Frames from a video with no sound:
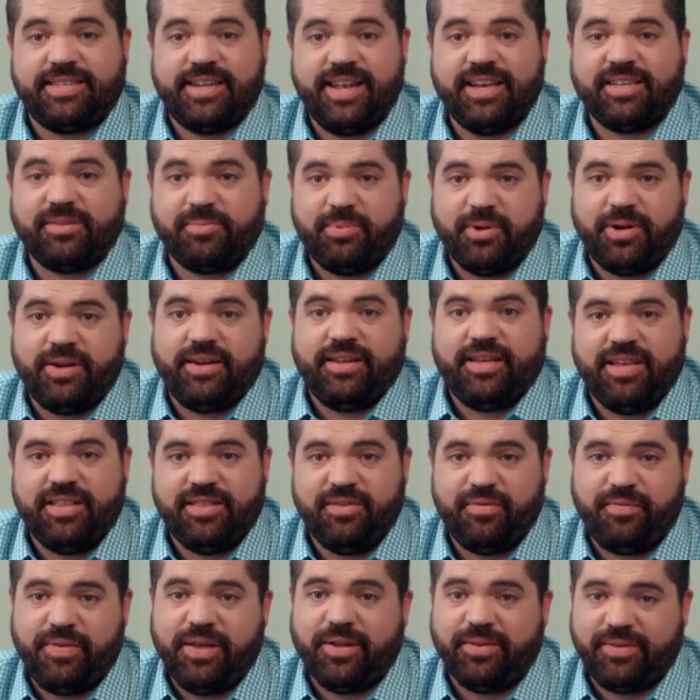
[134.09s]
an expert in
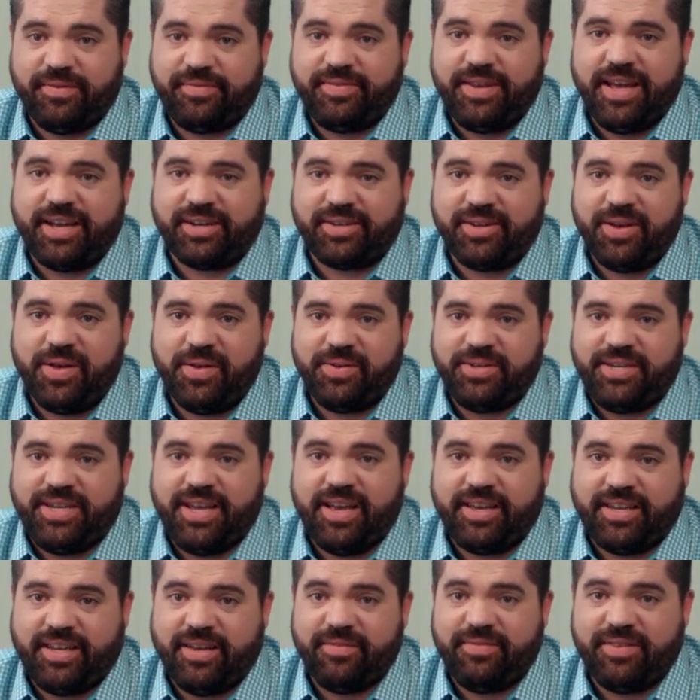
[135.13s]
the field of technology,
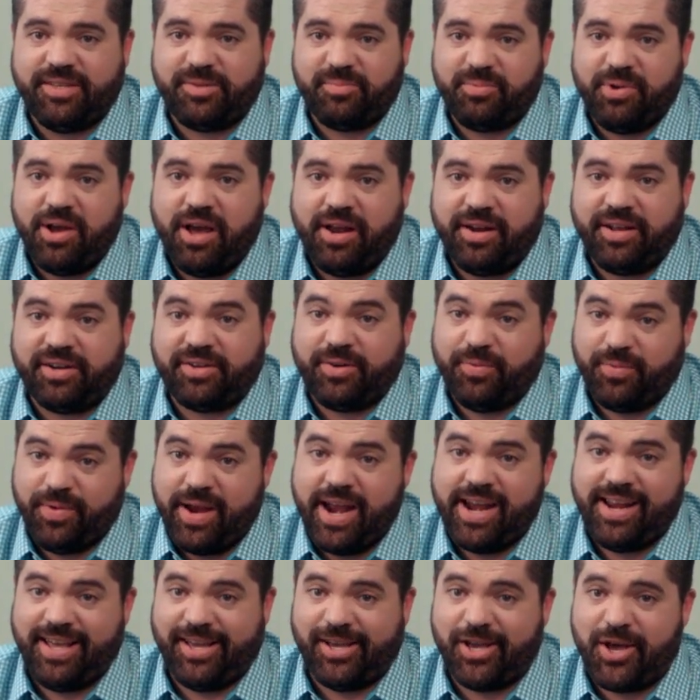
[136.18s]
I give this product a
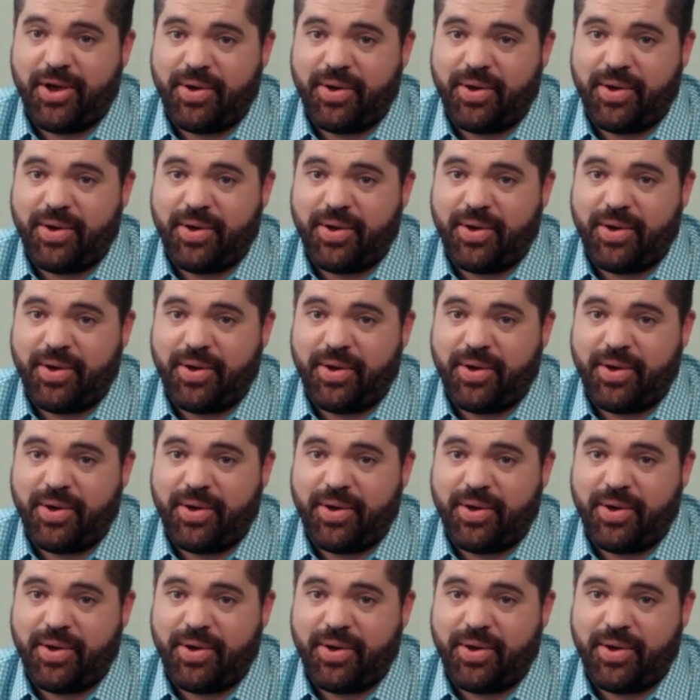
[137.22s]
rating